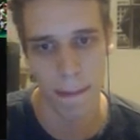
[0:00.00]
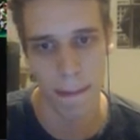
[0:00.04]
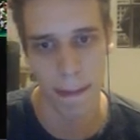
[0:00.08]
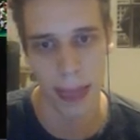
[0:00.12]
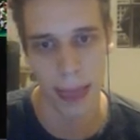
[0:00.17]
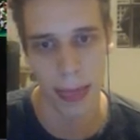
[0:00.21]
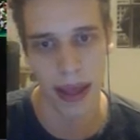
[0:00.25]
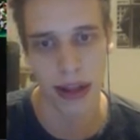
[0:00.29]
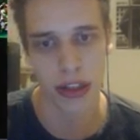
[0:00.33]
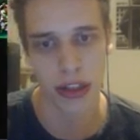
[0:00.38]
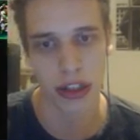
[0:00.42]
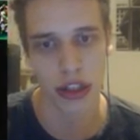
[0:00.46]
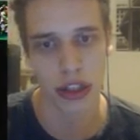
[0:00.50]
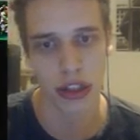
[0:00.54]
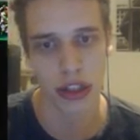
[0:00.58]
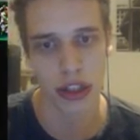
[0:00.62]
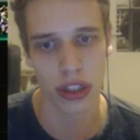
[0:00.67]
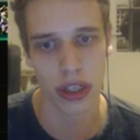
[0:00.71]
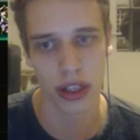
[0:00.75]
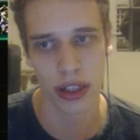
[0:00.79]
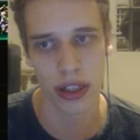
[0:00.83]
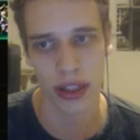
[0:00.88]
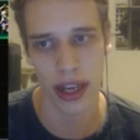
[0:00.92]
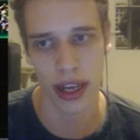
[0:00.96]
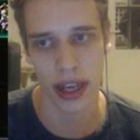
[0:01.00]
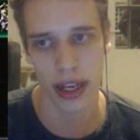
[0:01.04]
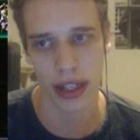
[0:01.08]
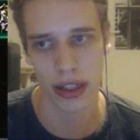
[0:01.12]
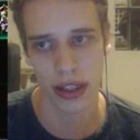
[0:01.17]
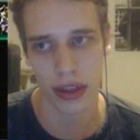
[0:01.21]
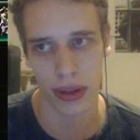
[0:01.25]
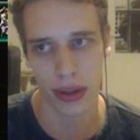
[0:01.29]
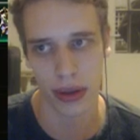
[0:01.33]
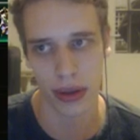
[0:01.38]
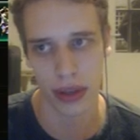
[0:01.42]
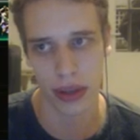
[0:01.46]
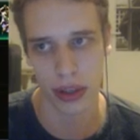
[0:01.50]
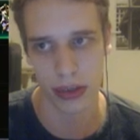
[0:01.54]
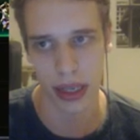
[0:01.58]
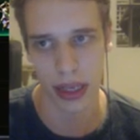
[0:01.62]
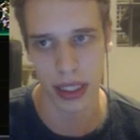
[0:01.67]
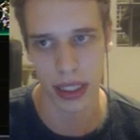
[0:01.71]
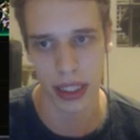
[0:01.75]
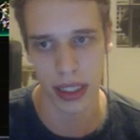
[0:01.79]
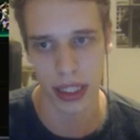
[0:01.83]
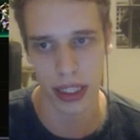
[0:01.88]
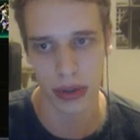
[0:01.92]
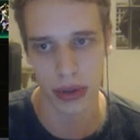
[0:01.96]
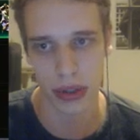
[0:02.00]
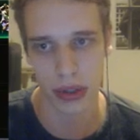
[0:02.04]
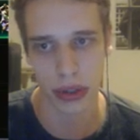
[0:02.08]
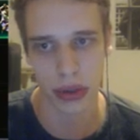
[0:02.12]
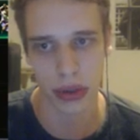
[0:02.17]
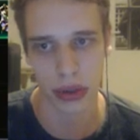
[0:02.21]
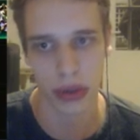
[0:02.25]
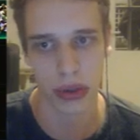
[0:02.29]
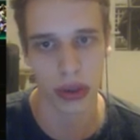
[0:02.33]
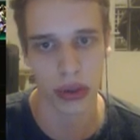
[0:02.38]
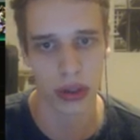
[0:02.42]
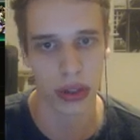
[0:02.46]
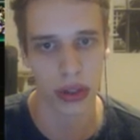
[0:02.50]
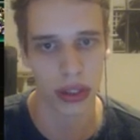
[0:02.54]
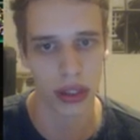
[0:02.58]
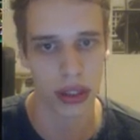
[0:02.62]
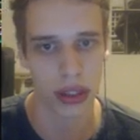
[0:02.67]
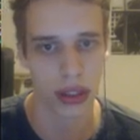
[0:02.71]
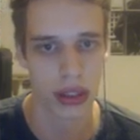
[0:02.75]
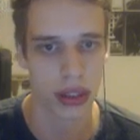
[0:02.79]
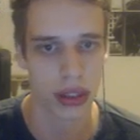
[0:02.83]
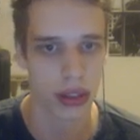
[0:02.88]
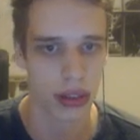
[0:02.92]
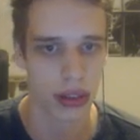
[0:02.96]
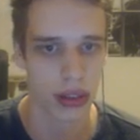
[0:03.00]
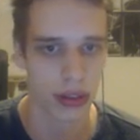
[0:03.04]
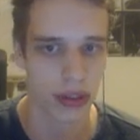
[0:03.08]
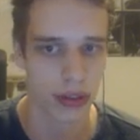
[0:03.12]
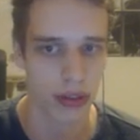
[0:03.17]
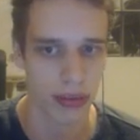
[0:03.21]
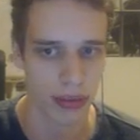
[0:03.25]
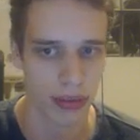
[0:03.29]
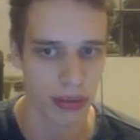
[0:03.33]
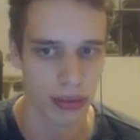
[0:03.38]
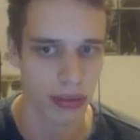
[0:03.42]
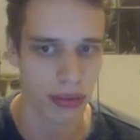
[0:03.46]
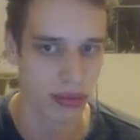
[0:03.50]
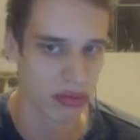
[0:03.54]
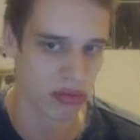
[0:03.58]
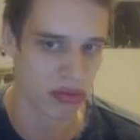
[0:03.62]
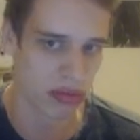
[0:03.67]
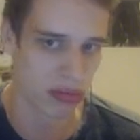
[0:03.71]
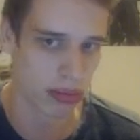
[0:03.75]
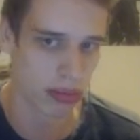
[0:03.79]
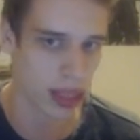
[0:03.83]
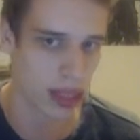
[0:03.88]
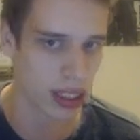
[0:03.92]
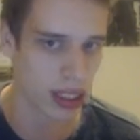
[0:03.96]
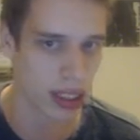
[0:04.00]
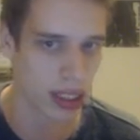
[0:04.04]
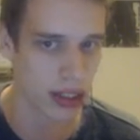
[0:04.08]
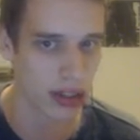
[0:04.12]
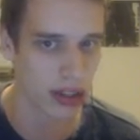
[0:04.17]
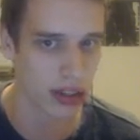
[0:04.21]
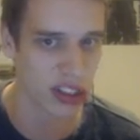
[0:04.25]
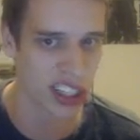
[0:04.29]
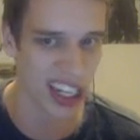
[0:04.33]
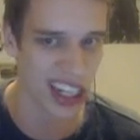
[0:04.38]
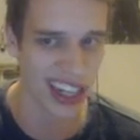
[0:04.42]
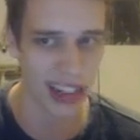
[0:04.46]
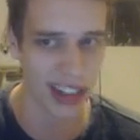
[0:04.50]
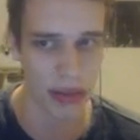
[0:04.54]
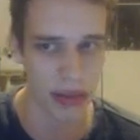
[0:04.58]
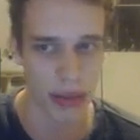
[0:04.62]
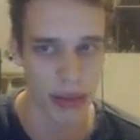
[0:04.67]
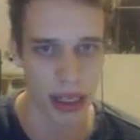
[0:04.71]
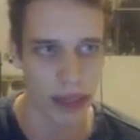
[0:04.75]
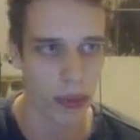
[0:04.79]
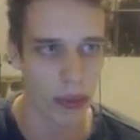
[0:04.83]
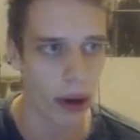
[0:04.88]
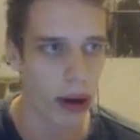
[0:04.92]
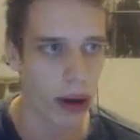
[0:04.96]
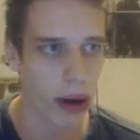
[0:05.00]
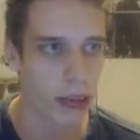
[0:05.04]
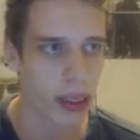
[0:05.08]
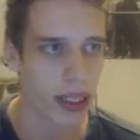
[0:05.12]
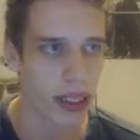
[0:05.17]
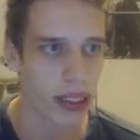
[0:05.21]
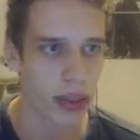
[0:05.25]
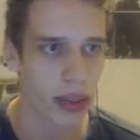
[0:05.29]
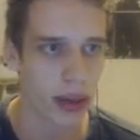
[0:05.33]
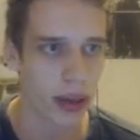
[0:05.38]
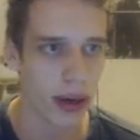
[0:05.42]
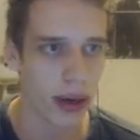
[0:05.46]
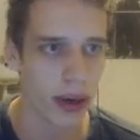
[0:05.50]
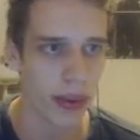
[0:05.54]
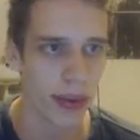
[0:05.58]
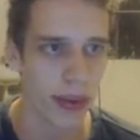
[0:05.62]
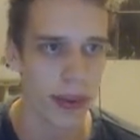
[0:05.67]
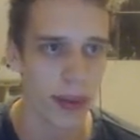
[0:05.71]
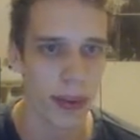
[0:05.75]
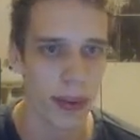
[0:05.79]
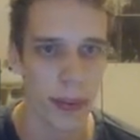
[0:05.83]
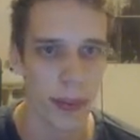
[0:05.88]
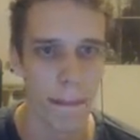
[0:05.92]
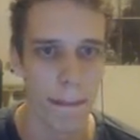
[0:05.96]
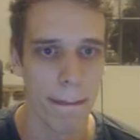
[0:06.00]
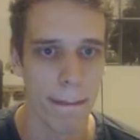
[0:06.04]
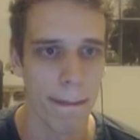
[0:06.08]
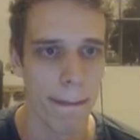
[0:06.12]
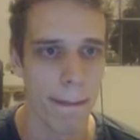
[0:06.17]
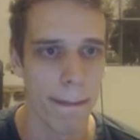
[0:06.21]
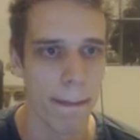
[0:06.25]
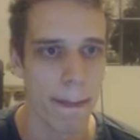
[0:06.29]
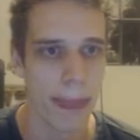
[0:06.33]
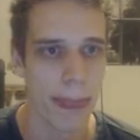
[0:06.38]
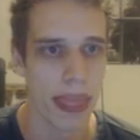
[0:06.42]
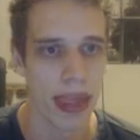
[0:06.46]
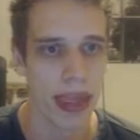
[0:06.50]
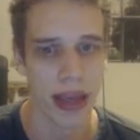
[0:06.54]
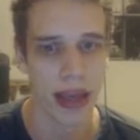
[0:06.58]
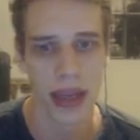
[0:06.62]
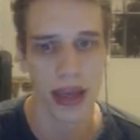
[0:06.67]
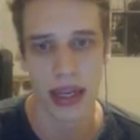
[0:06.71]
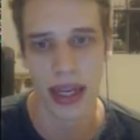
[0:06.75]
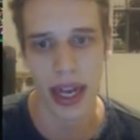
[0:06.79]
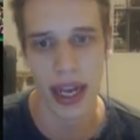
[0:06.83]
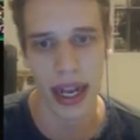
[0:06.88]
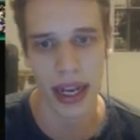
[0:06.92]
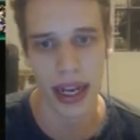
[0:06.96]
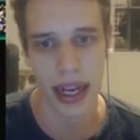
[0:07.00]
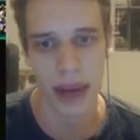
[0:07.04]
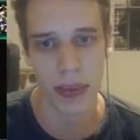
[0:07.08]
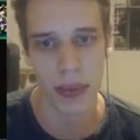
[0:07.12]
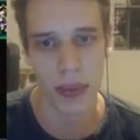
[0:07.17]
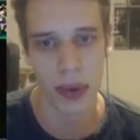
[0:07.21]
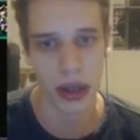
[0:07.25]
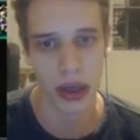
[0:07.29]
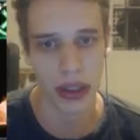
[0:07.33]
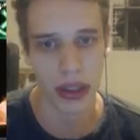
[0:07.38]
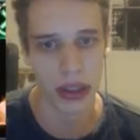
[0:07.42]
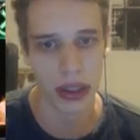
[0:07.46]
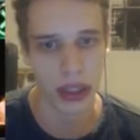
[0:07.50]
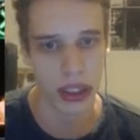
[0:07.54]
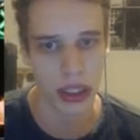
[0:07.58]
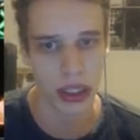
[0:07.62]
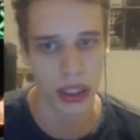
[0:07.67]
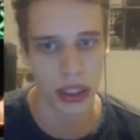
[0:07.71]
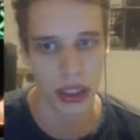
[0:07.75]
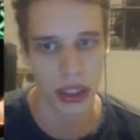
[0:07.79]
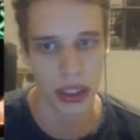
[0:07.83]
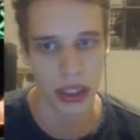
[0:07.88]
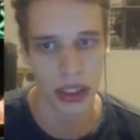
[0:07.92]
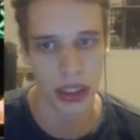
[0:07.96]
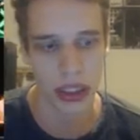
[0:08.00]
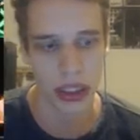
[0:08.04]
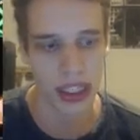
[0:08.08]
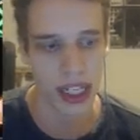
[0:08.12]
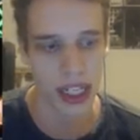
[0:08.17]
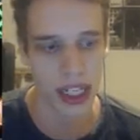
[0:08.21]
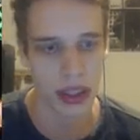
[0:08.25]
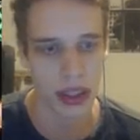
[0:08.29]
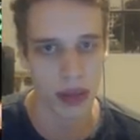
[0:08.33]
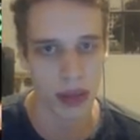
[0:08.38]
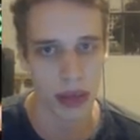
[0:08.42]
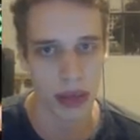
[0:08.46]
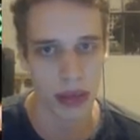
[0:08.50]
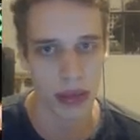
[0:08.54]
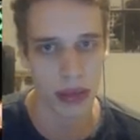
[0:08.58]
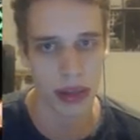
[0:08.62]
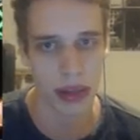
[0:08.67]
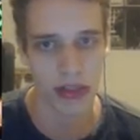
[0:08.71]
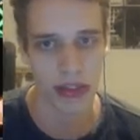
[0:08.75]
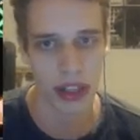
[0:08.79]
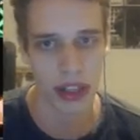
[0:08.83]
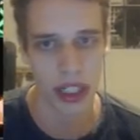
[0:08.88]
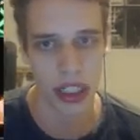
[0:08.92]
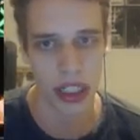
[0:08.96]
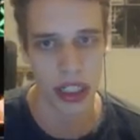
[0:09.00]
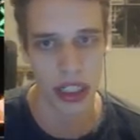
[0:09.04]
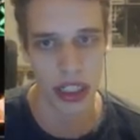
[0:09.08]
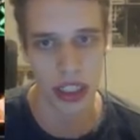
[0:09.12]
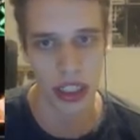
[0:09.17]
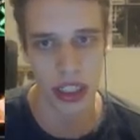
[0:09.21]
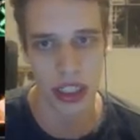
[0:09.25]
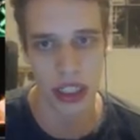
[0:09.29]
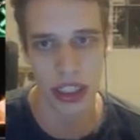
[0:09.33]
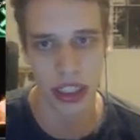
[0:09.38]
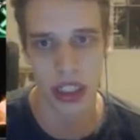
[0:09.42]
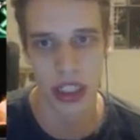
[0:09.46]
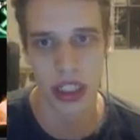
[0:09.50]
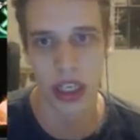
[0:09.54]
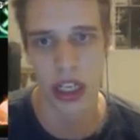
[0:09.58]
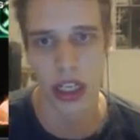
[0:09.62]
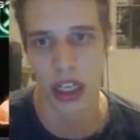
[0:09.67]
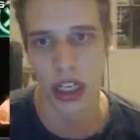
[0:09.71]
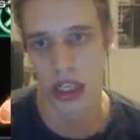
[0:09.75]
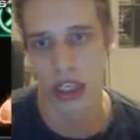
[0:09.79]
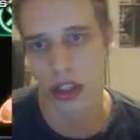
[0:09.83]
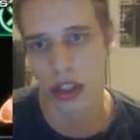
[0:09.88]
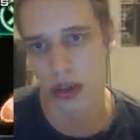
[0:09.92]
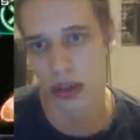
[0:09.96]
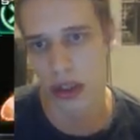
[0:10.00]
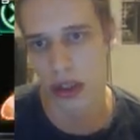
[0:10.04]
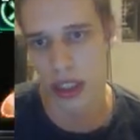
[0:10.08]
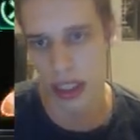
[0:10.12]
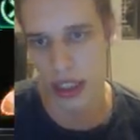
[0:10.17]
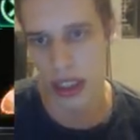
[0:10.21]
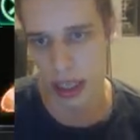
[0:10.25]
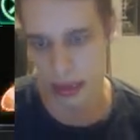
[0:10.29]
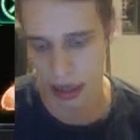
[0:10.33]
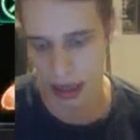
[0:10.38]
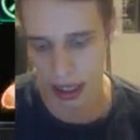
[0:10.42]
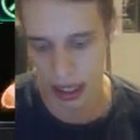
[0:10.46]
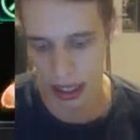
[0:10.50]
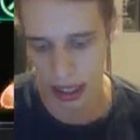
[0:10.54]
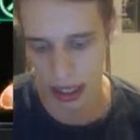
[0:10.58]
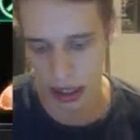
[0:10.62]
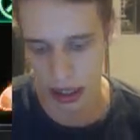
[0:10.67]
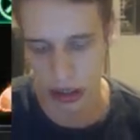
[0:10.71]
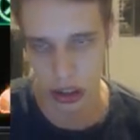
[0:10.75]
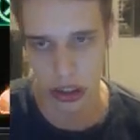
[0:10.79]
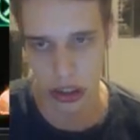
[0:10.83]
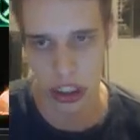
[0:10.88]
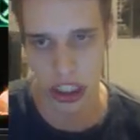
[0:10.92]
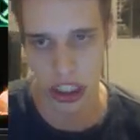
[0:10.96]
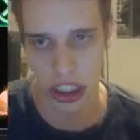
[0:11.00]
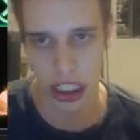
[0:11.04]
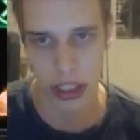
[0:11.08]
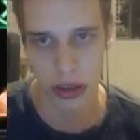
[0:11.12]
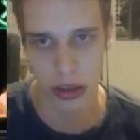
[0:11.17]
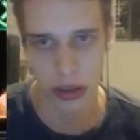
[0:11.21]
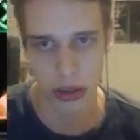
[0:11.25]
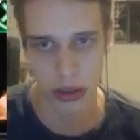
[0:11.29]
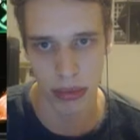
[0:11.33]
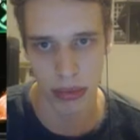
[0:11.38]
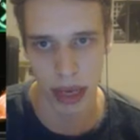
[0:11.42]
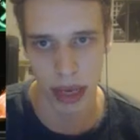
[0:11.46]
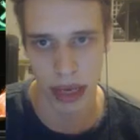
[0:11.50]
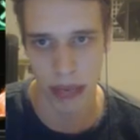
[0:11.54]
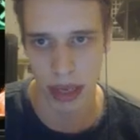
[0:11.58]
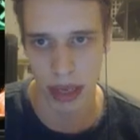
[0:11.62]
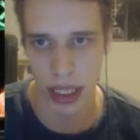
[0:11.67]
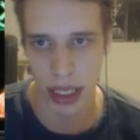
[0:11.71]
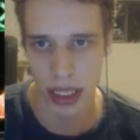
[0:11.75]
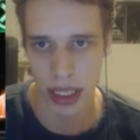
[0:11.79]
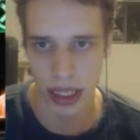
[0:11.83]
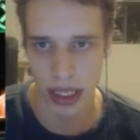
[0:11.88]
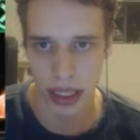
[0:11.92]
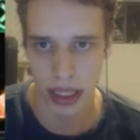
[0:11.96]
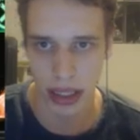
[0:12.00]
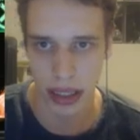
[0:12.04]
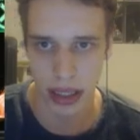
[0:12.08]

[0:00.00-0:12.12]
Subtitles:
And then just start attacking the third base. That's where you'll do your, basically your second big warp in as well. And then once the second warp in finishes, you do the same thing again. You just shade to the main base.